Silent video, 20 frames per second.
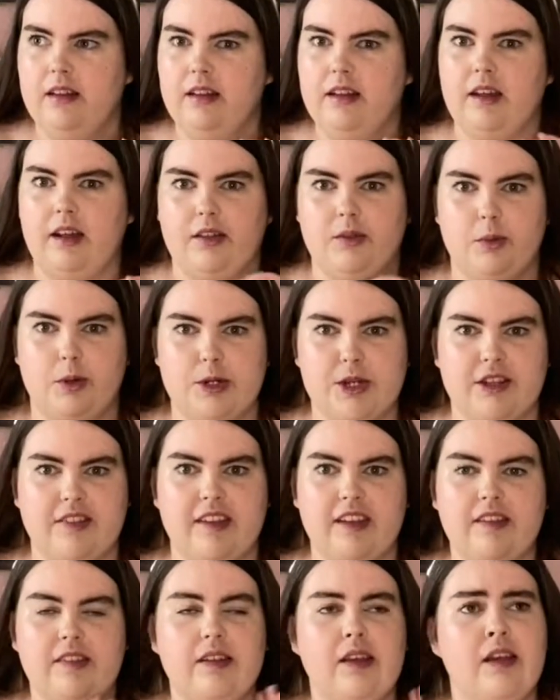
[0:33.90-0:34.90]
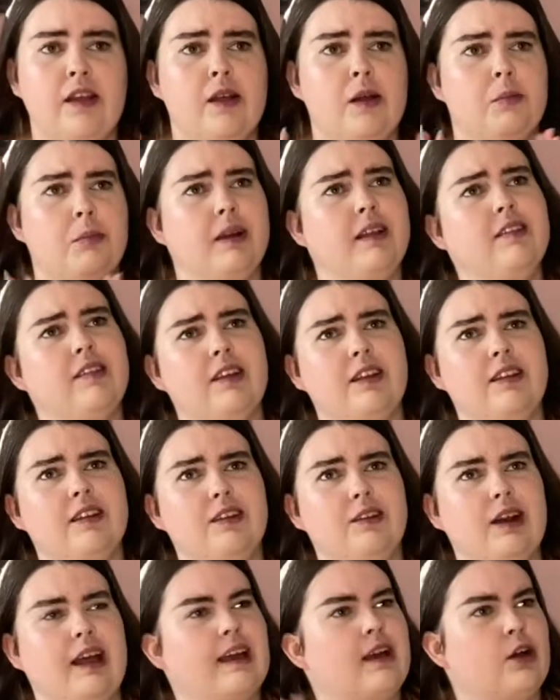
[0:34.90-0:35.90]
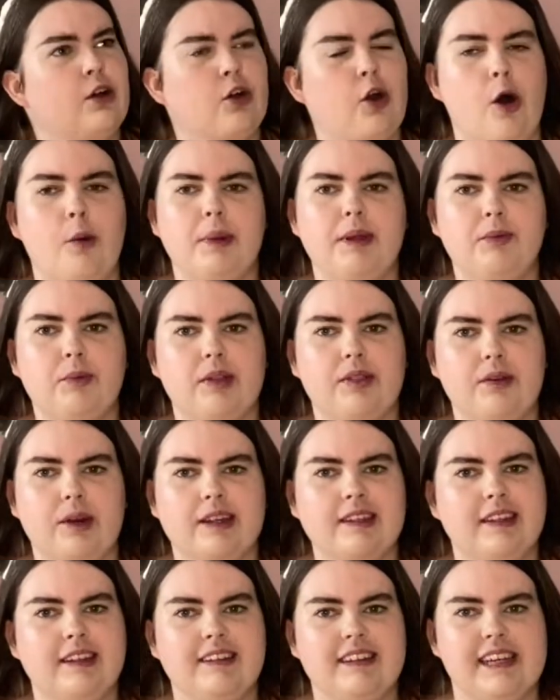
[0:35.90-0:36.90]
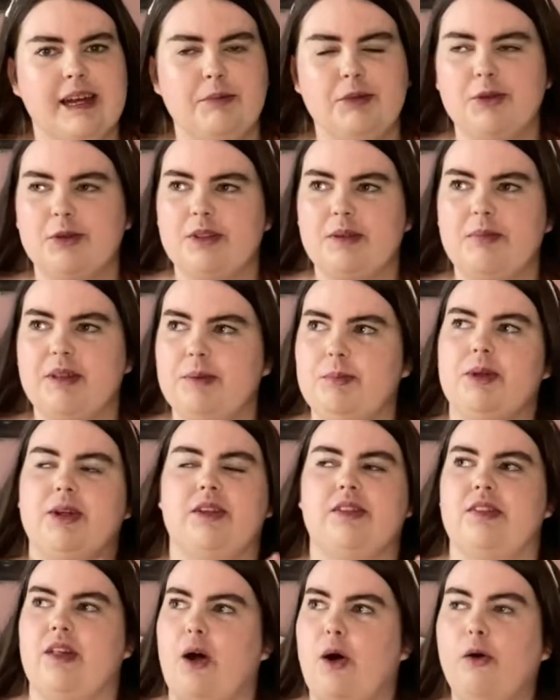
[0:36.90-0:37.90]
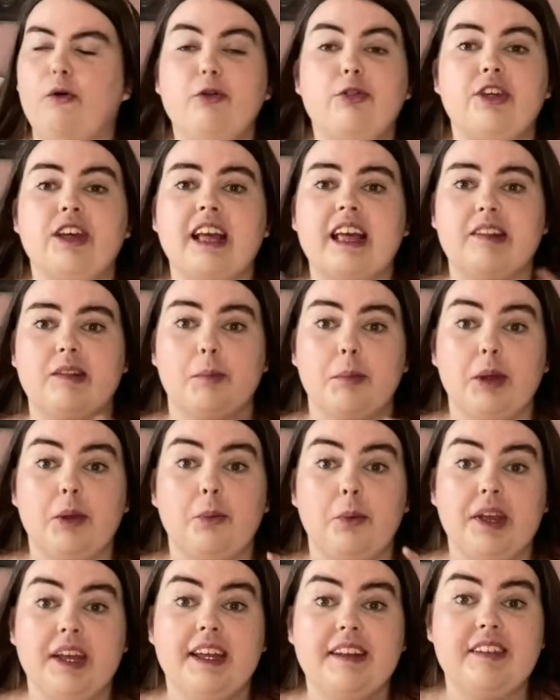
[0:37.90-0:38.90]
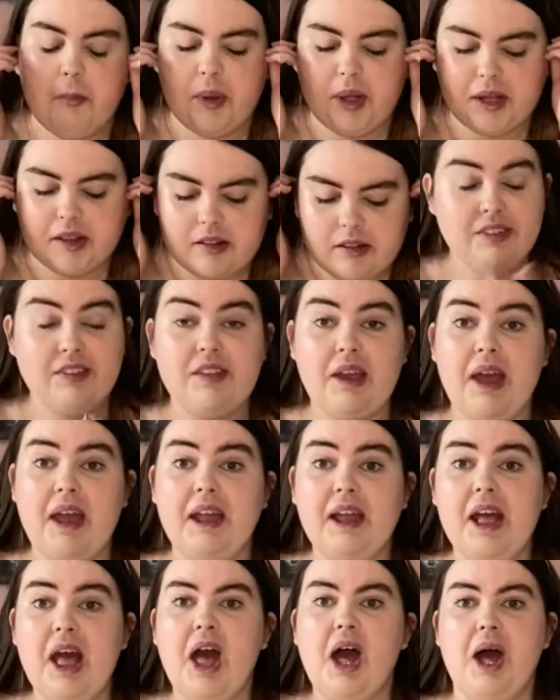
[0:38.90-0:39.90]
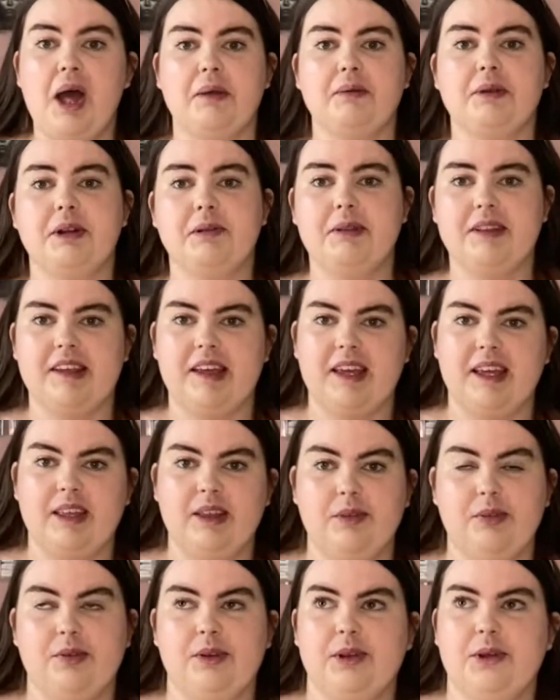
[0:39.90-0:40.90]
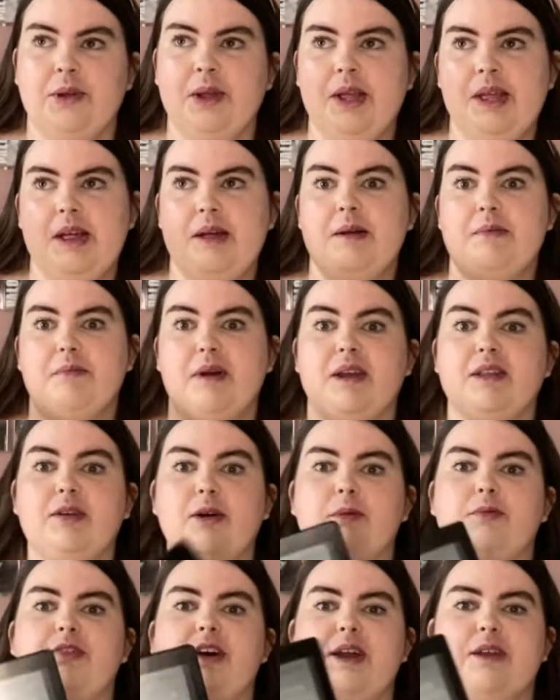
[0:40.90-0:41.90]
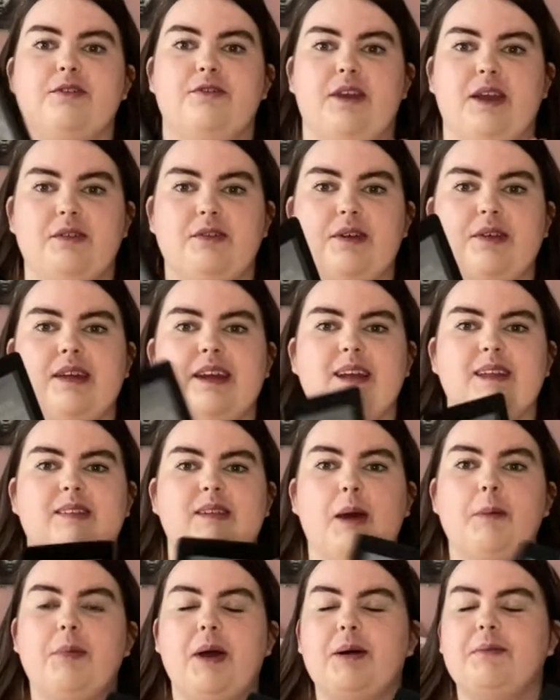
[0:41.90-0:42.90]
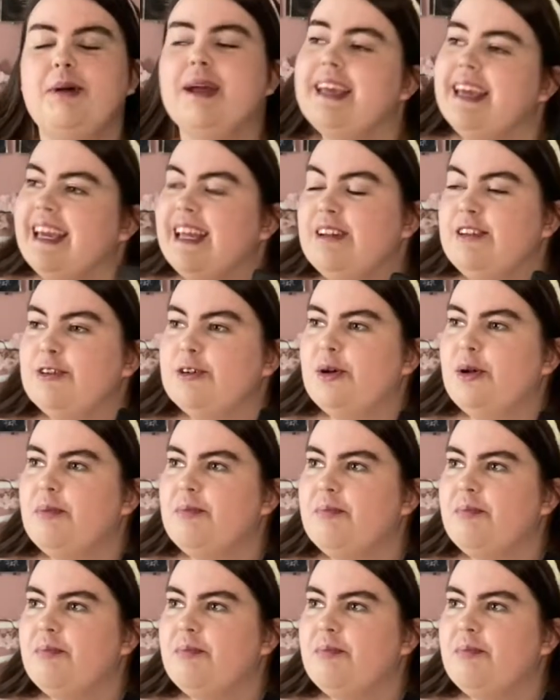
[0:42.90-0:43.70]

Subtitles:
is watching this, please can you like comment whether I can DM you or something, because the whole thing is a bit weird. But today I'm going to be taking you through my top 5 favourite things about my Kindle,